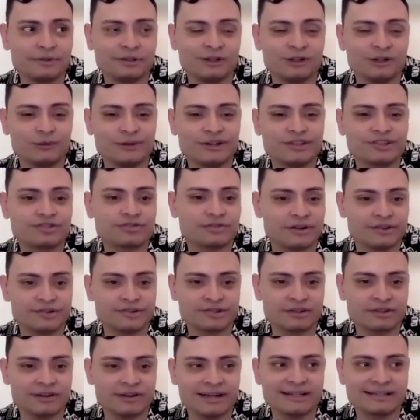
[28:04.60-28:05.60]
always
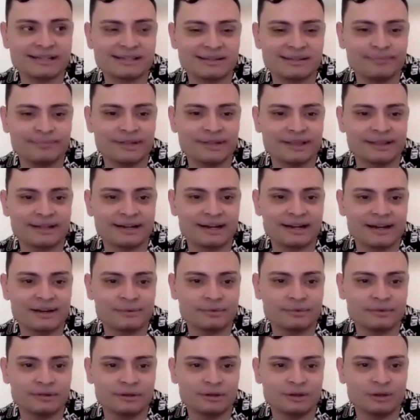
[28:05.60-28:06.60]
treasure and something that I
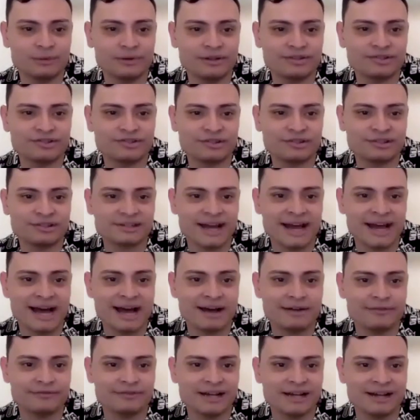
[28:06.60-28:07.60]
will always just
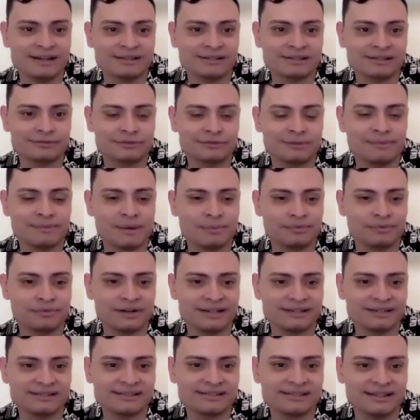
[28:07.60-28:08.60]
have as a
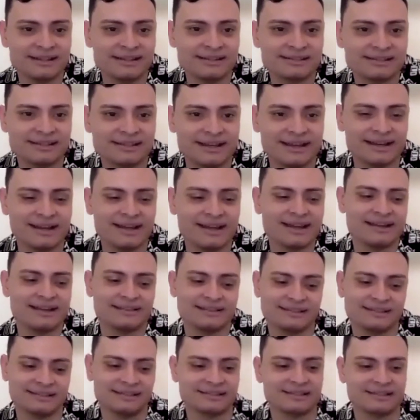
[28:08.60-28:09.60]
remembrance and say, hey,
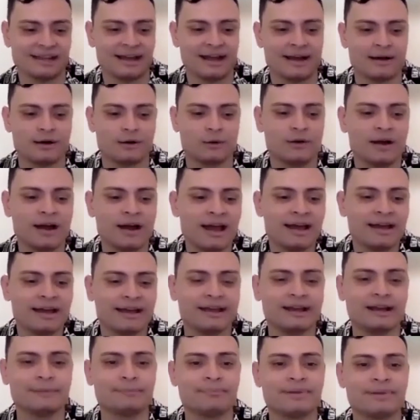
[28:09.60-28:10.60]
this is how
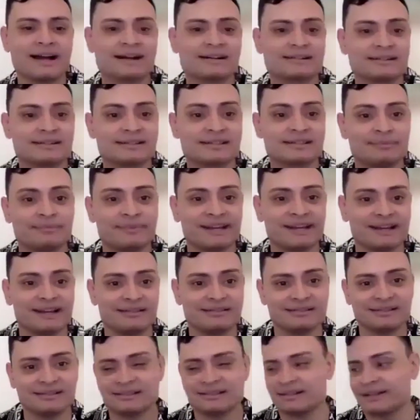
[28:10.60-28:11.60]
it impacted somebody
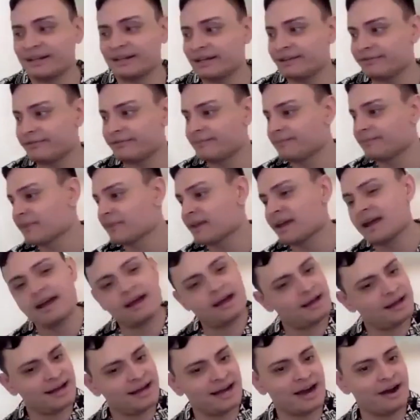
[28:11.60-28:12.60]
else's life.
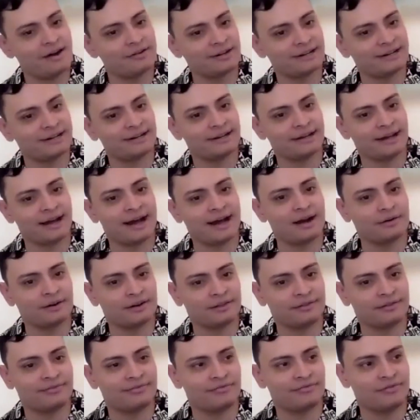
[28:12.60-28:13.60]
How did it, how
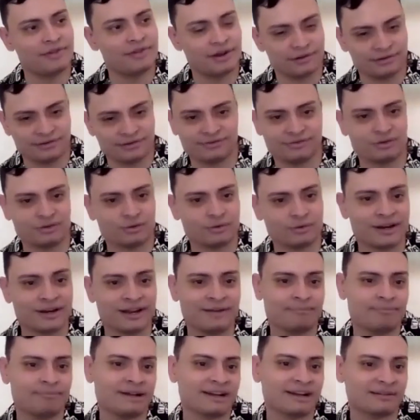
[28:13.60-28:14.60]
did their story
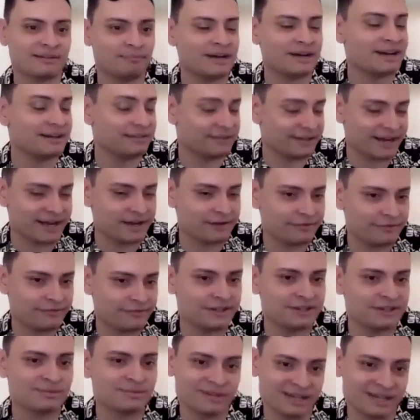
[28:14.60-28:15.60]
impact my life
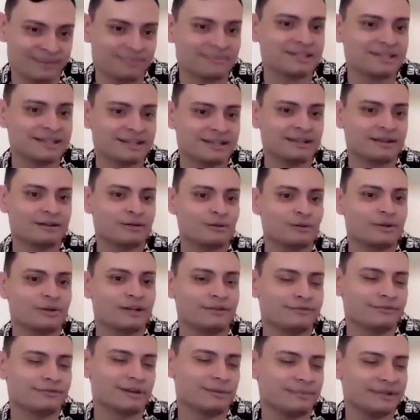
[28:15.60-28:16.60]
is what I'm taking away
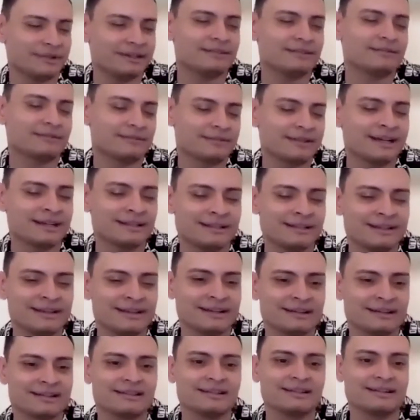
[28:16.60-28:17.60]
from it at the
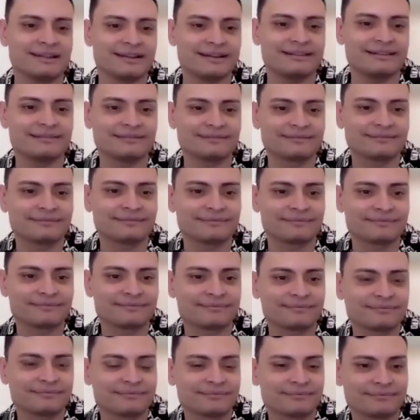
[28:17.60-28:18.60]
end of the day.
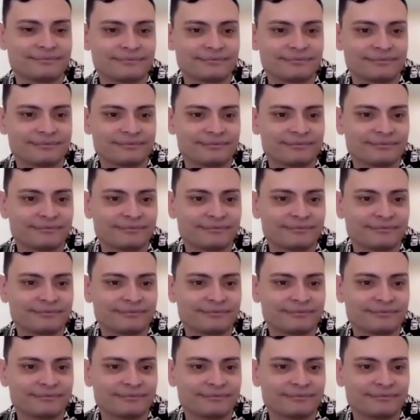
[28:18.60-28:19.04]
Wow,